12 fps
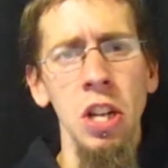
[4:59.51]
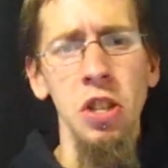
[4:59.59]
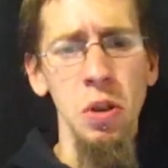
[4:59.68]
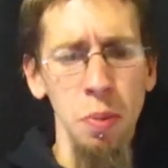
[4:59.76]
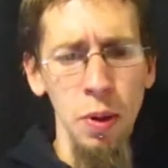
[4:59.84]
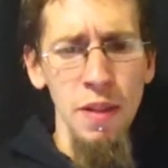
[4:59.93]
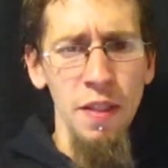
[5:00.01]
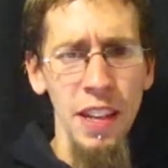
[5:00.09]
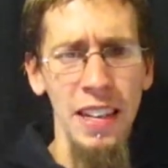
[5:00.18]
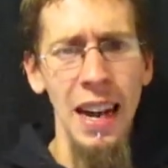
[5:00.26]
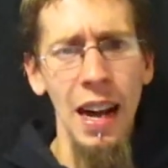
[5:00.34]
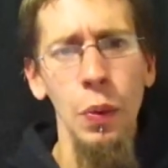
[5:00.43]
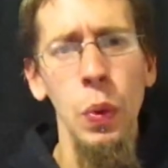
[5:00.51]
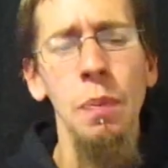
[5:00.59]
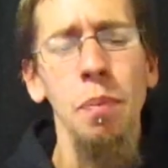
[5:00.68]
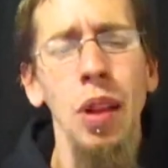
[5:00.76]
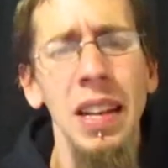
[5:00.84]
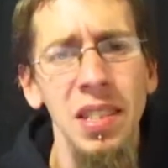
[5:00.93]
Do you believe that God
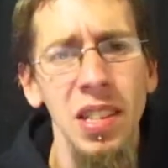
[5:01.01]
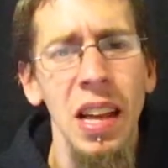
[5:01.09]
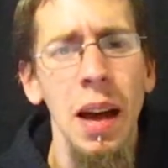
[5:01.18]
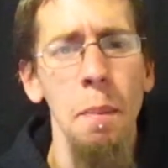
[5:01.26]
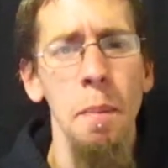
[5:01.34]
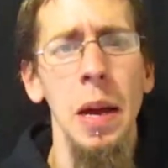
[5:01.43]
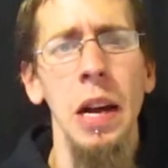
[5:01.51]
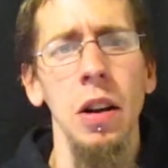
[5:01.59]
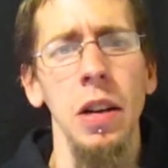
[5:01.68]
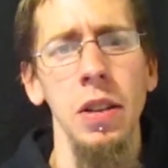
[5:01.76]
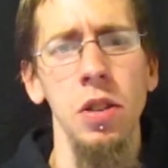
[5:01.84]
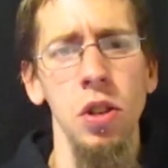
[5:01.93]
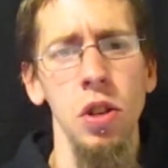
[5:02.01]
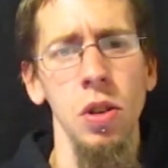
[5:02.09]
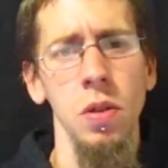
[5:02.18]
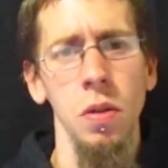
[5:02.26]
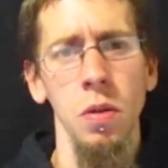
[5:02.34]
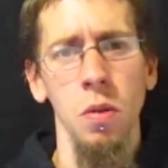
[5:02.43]
would bless that marriage?
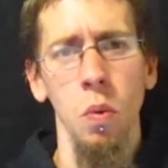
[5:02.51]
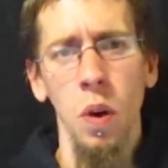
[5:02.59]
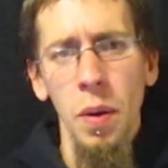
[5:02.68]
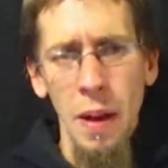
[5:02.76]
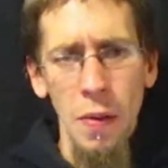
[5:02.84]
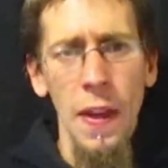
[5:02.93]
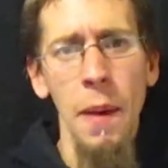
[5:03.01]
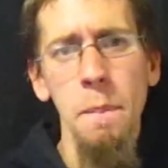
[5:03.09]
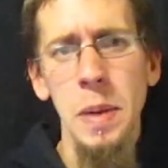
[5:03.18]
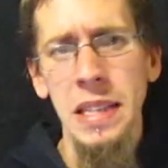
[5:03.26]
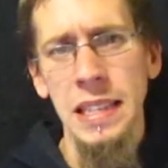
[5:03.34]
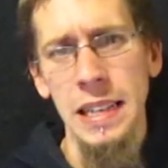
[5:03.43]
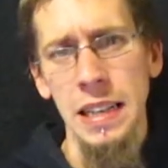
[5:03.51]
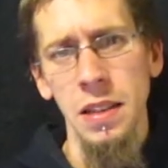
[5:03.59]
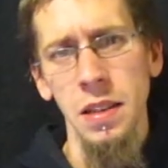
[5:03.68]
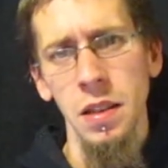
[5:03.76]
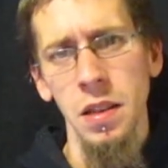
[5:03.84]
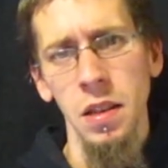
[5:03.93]
What about that
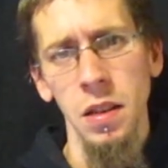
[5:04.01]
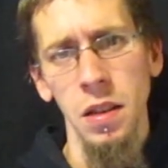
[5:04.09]
business?